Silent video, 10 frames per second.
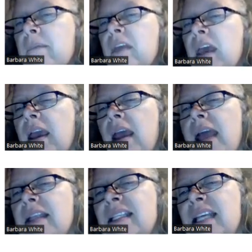there
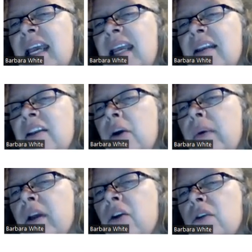and 10
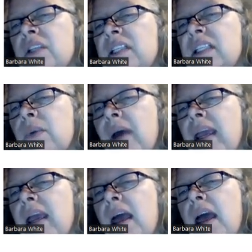going across this
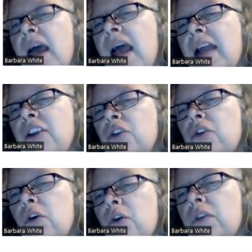way. And you
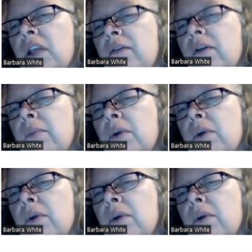know that if I